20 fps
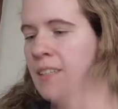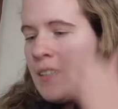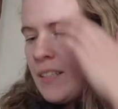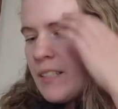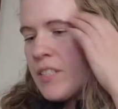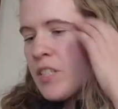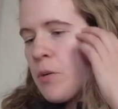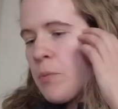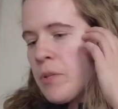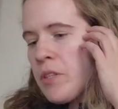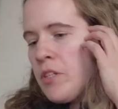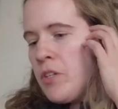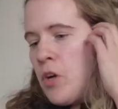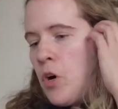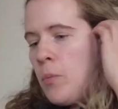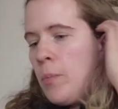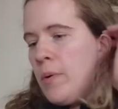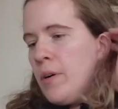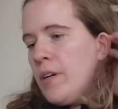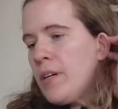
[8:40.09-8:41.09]
Let's start with the
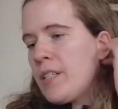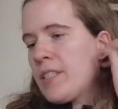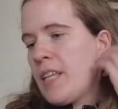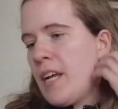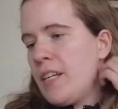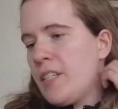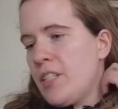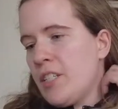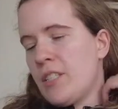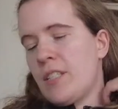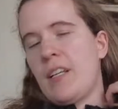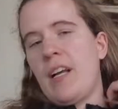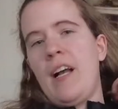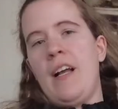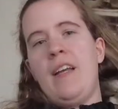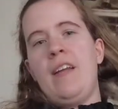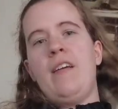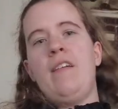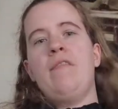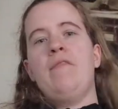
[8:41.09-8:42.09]
notebooks. I just
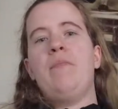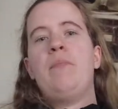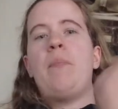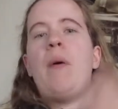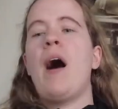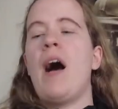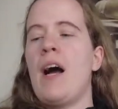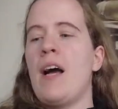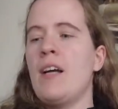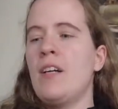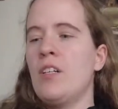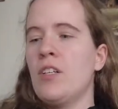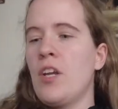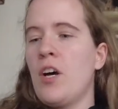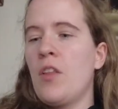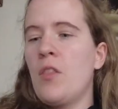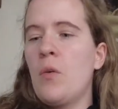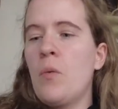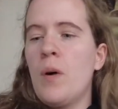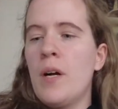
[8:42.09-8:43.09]
kind of piled
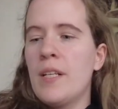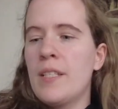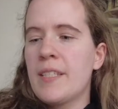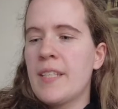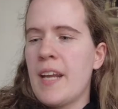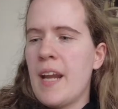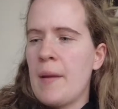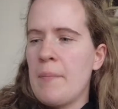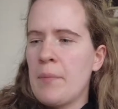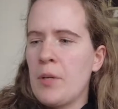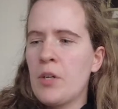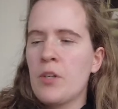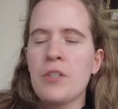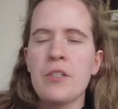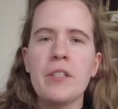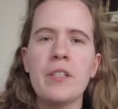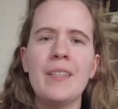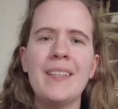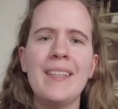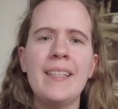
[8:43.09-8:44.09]
all the ones that I'm
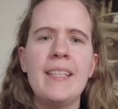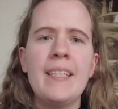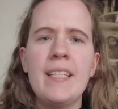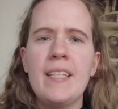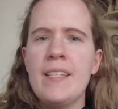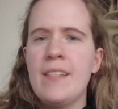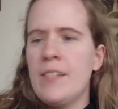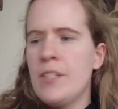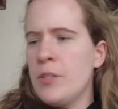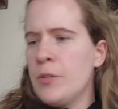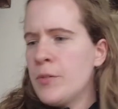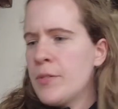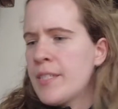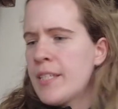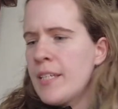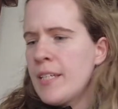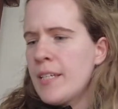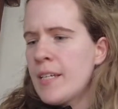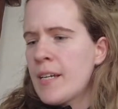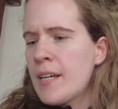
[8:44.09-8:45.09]
currently
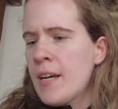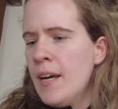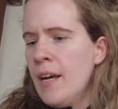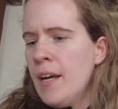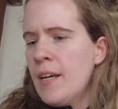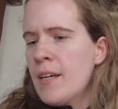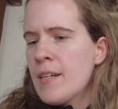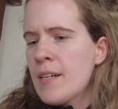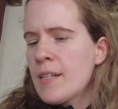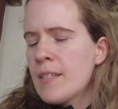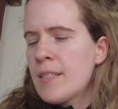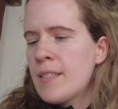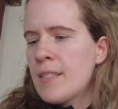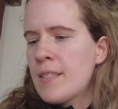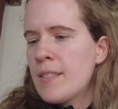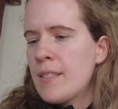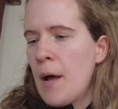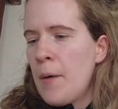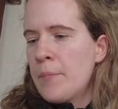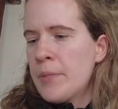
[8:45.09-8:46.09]
using.
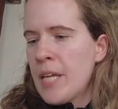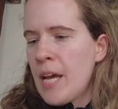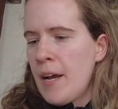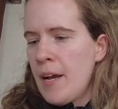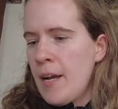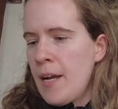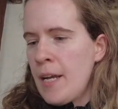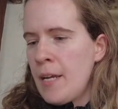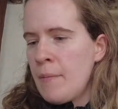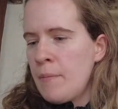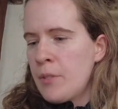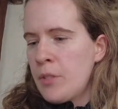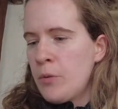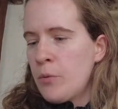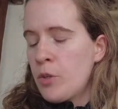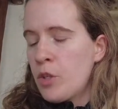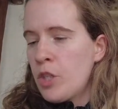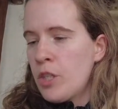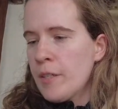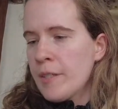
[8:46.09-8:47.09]
Sometimes you
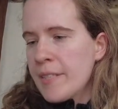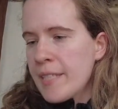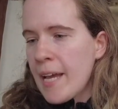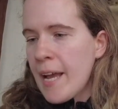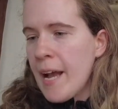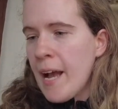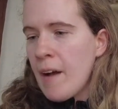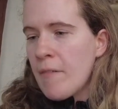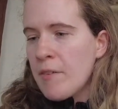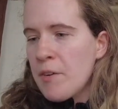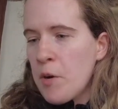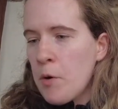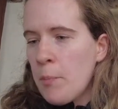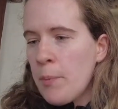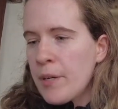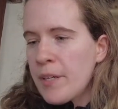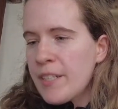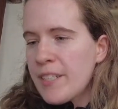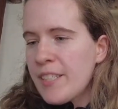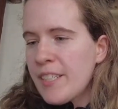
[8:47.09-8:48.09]
could say I have a
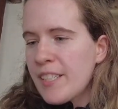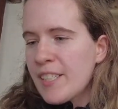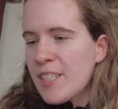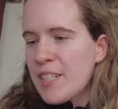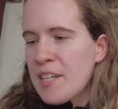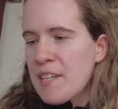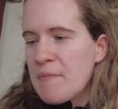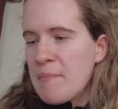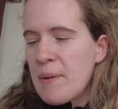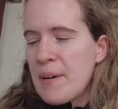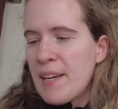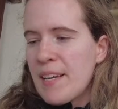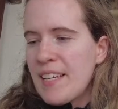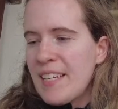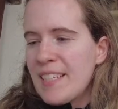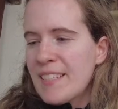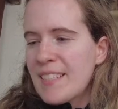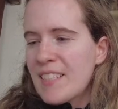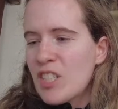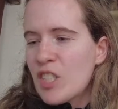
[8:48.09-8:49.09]
notebook addiction, but
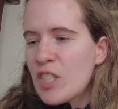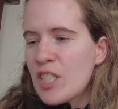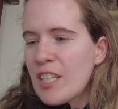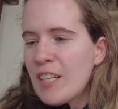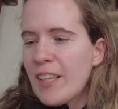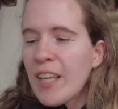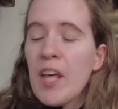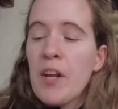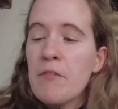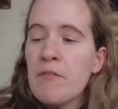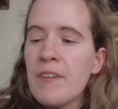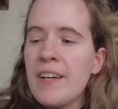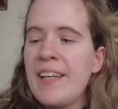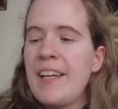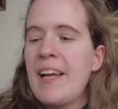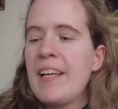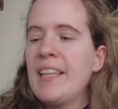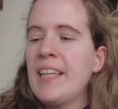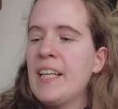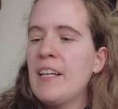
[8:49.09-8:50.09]
it's just a lot of
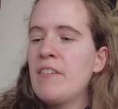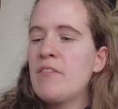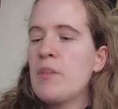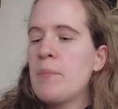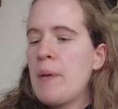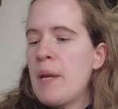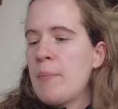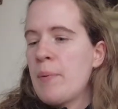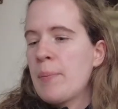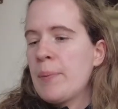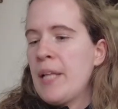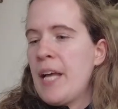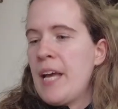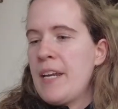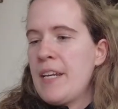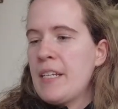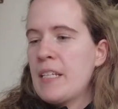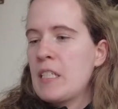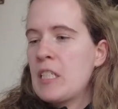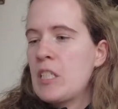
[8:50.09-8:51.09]
fun. I love the paper
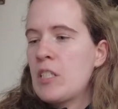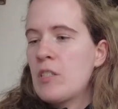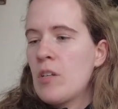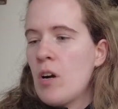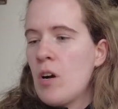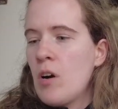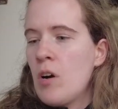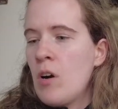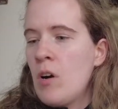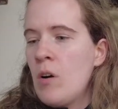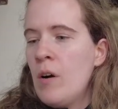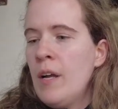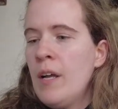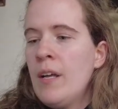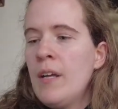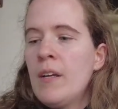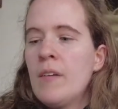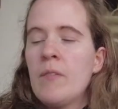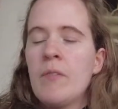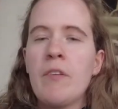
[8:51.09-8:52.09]
planning. So
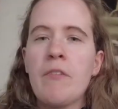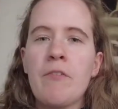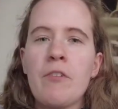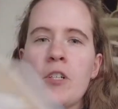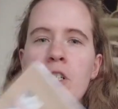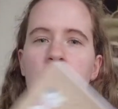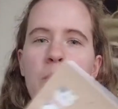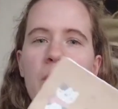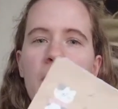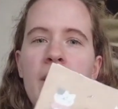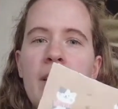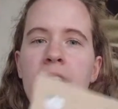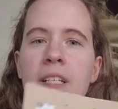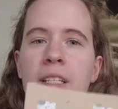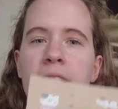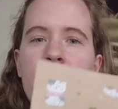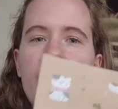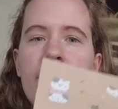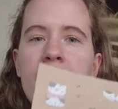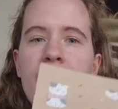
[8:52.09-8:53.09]
the first one
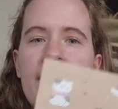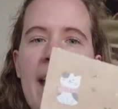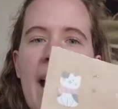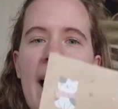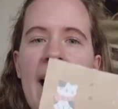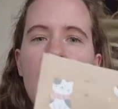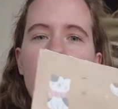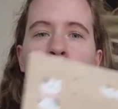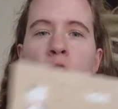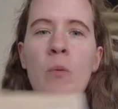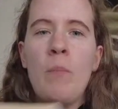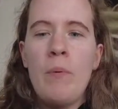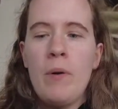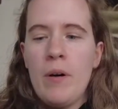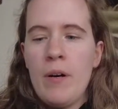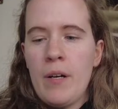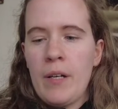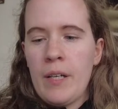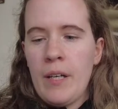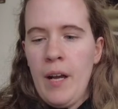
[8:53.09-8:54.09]
is this cat
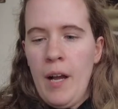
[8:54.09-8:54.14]
notebook.